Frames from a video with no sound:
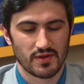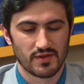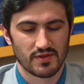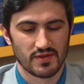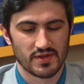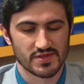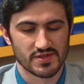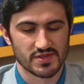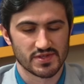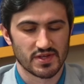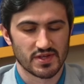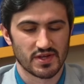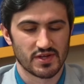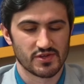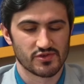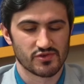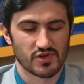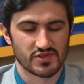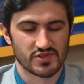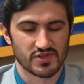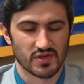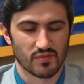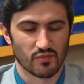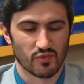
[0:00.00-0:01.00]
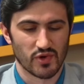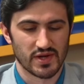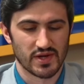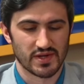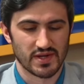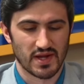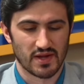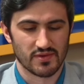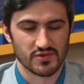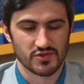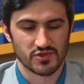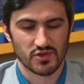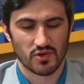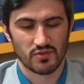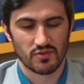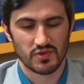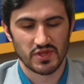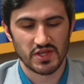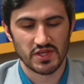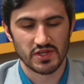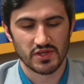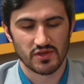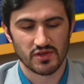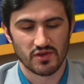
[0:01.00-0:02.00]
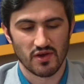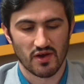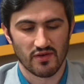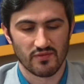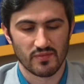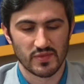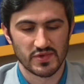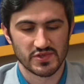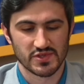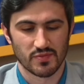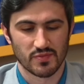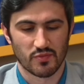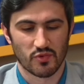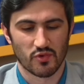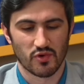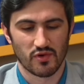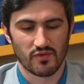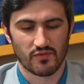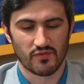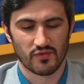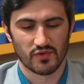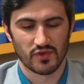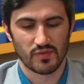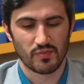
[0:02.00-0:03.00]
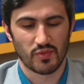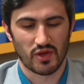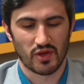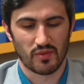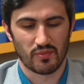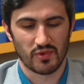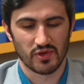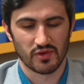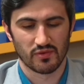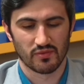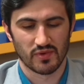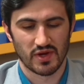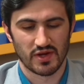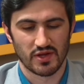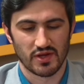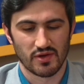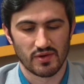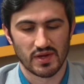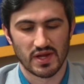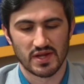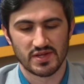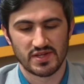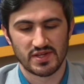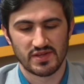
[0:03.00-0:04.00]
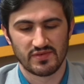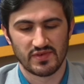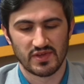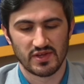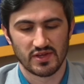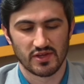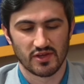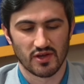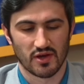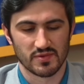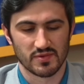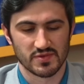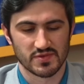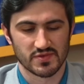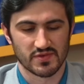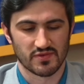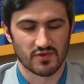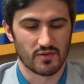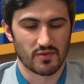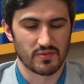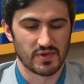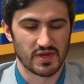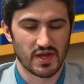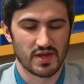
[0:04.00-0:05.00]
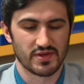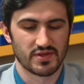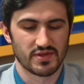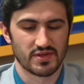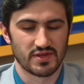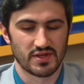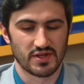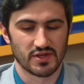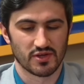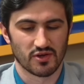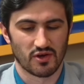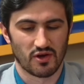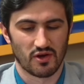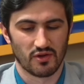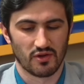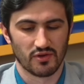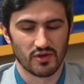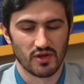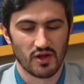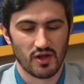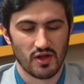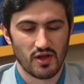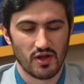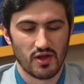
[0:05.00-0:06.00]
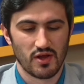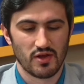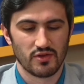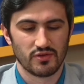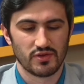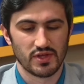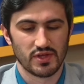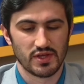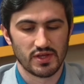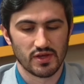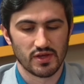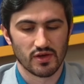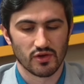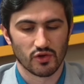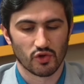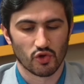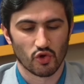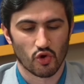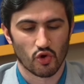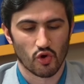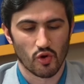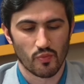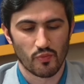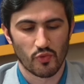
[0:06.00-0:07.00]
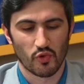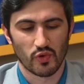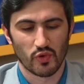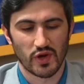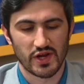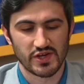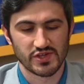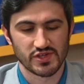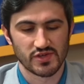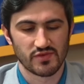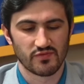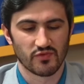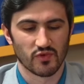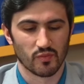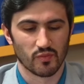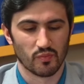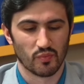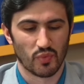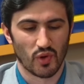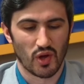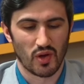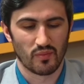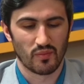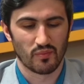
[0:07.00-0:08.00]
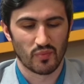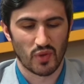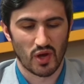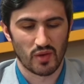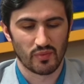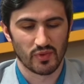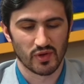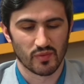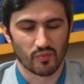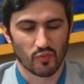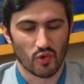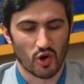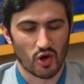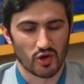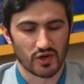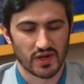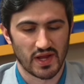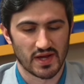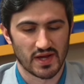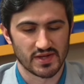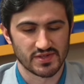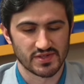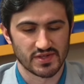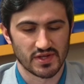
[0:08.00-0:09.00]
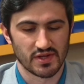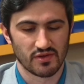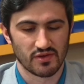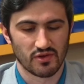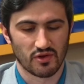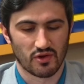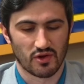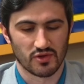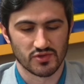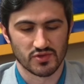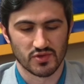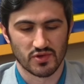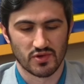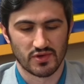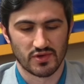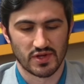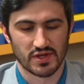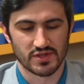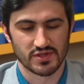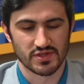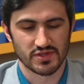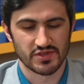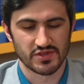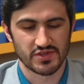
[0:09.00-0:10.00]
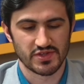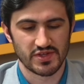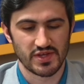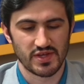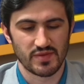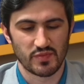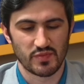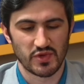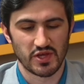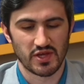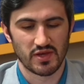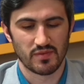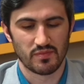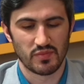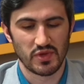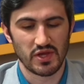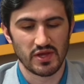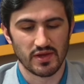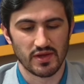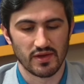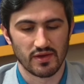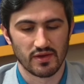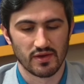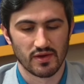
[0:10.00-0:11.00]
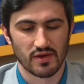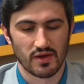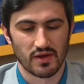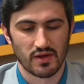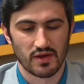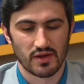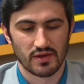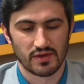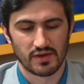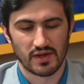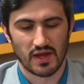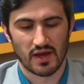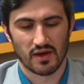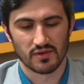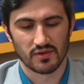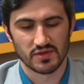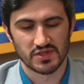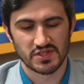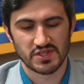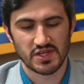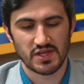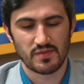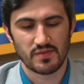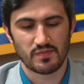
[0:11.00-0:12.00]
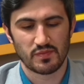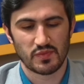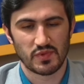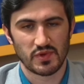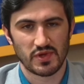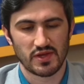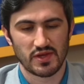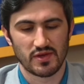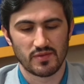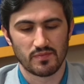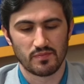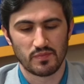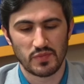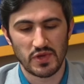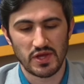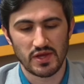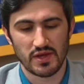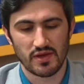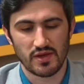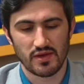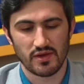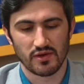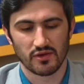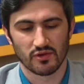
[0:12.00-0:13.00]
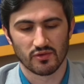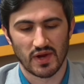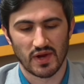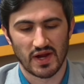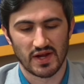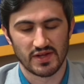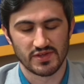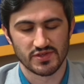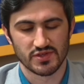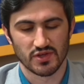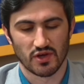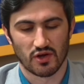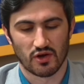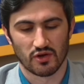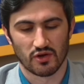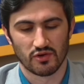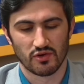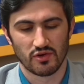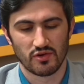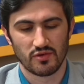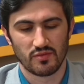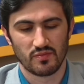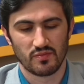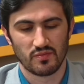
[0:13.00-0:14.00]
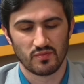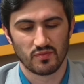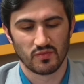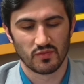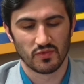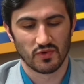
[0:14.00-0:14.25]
this is an interesting breakdown. So the government support for the public radio and TV comes from an entity called the Corporation for Public Broadcasting, also known as CPB. Now, CPB grants $114